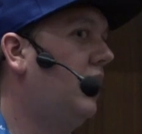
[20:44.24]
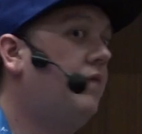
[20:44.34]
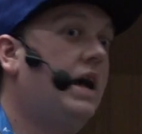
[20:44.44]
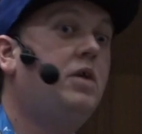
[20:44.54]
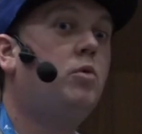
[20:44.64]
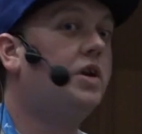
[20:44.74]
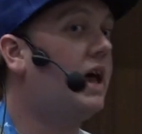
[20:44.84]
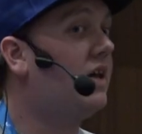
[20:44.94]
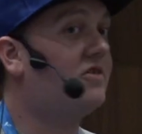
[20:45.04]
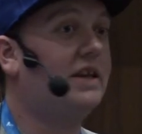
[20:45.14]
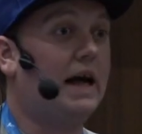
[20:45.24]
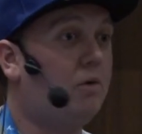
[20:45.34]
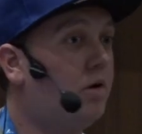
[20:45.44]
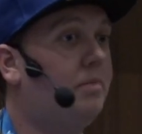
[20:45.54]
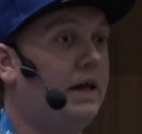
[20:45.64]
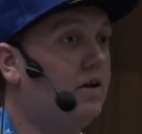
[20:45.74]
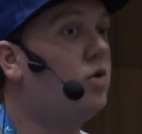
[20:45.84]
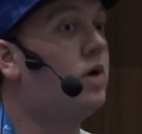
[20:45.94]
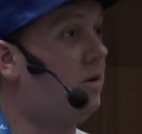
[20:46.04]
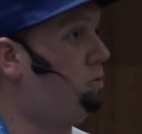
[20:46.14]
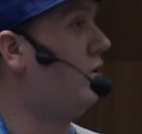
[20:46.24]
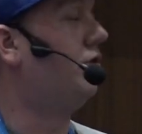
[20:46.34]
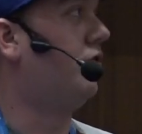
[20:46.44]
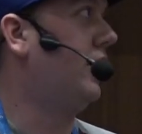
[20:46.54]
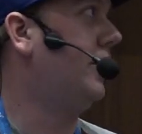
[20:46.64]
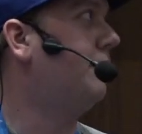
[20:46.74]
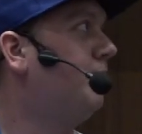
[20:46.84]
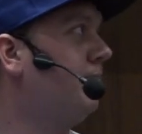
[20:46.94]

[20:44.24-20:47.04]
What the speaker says: If anyone has now a bingo, I'm wondering.